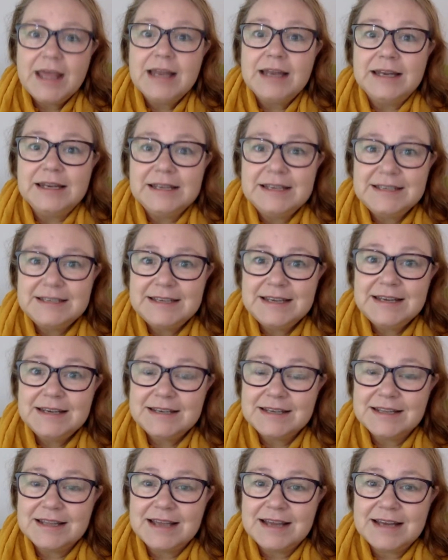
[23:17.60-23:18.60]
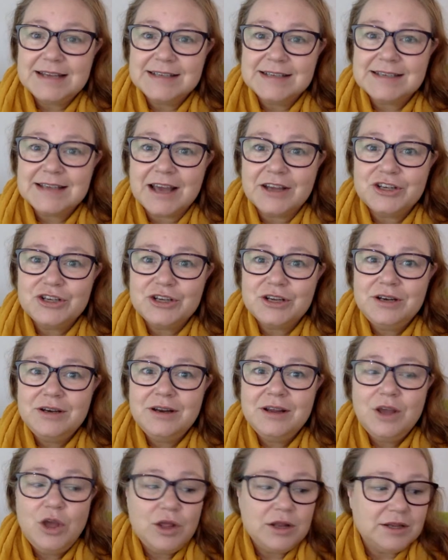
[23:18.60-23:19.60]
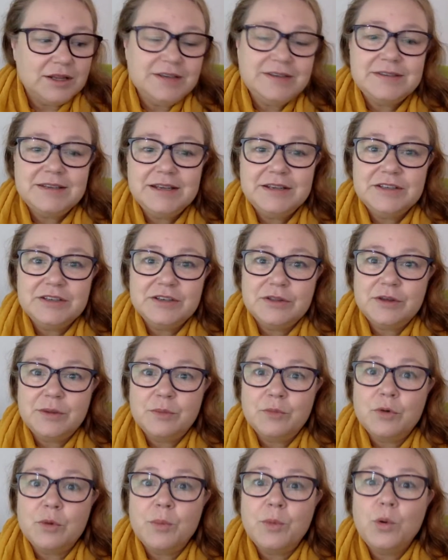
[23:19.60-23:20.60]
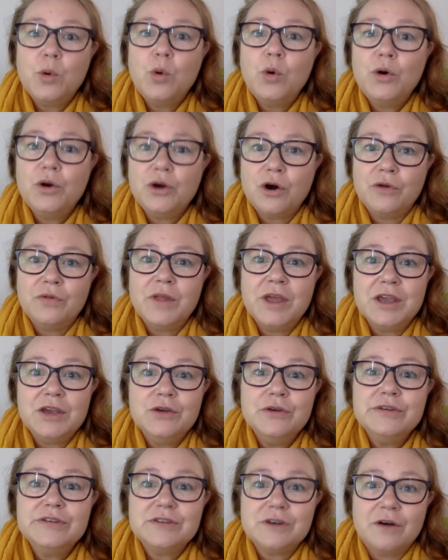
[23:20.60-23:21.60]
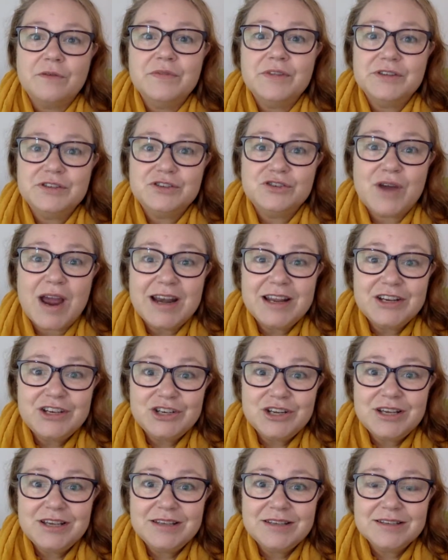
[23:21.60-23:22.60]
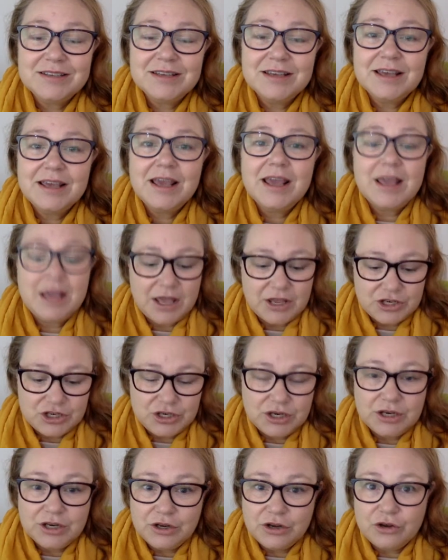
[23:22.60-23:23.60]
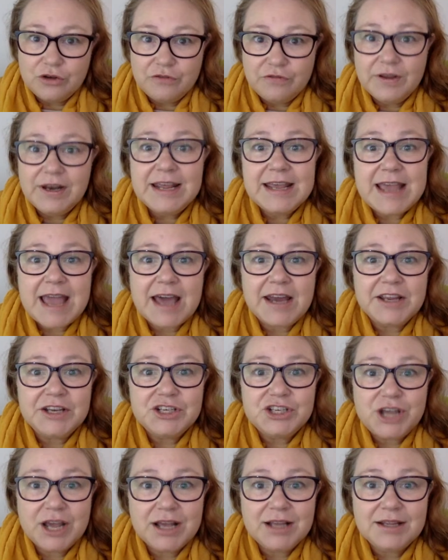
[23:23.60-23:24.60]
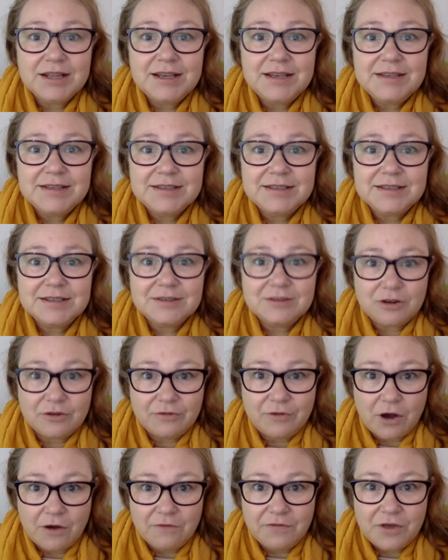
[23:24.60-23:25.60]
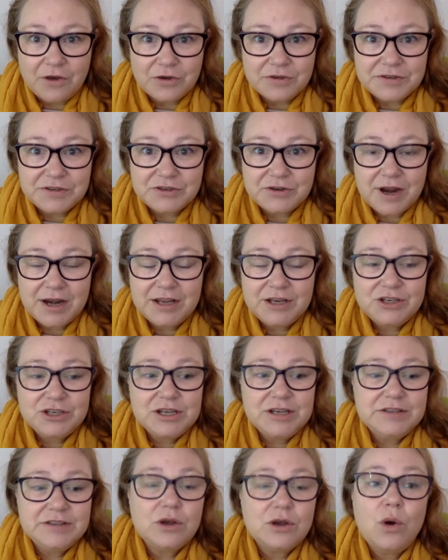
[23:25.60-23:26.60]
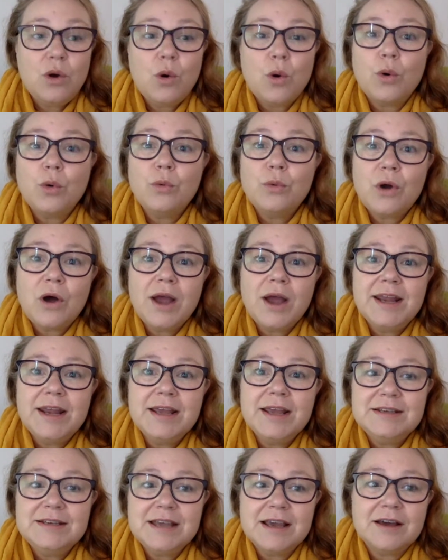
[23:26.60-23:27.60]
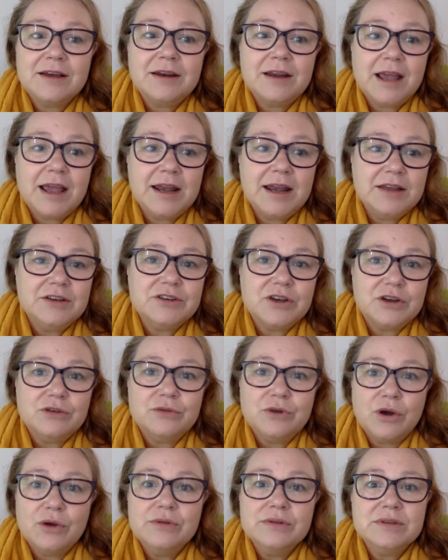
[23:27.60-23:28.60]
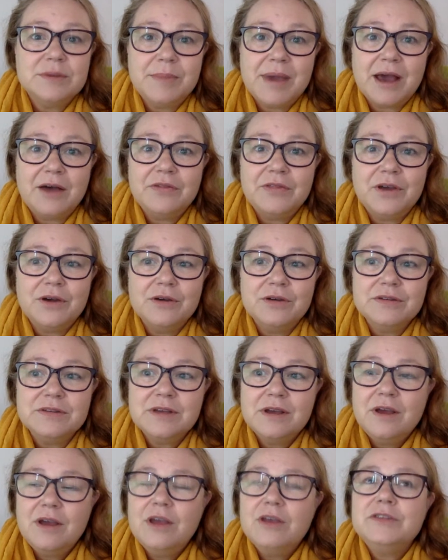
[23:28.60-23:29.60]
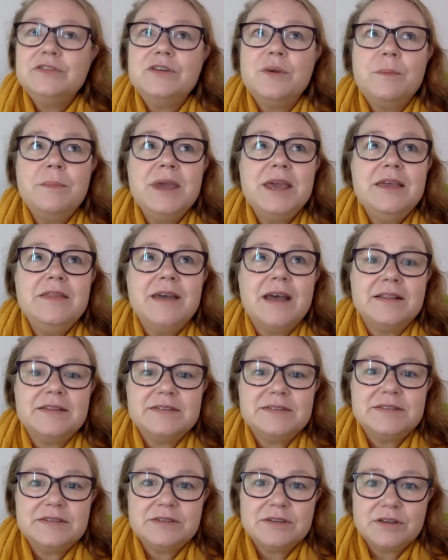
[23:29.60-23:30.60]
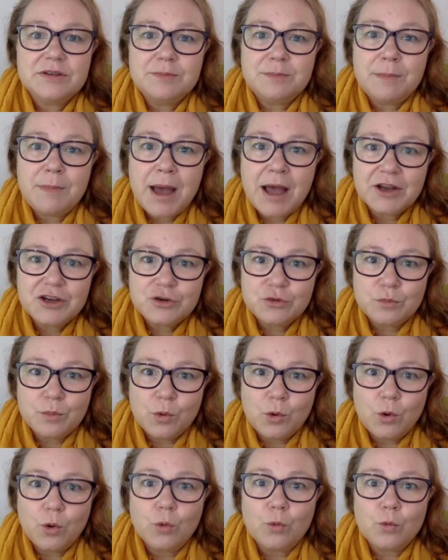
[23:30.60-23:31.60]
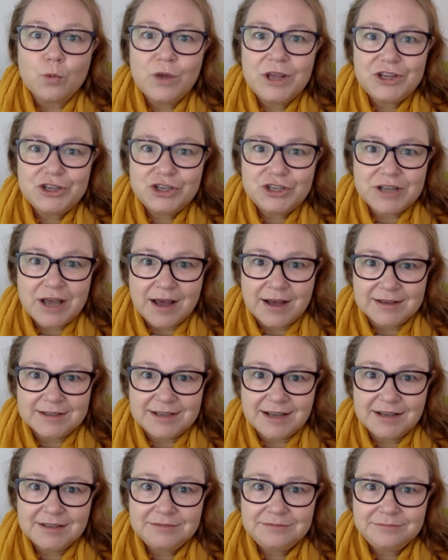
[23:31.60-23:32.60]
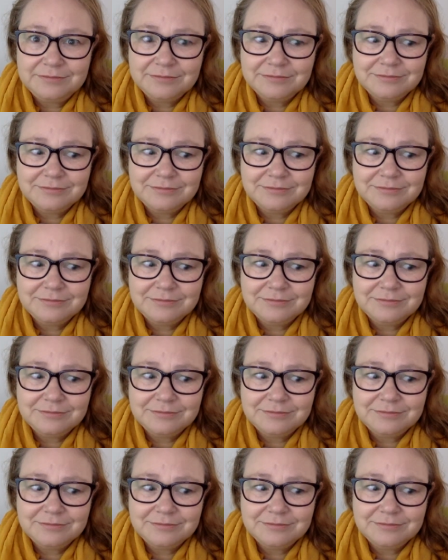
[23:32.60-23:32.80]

listening to their discussion, listening to them report on their use of the strategies, filling out a checklist of those strategies, or writing down anecdotal notes about those. To me, that's much more rich data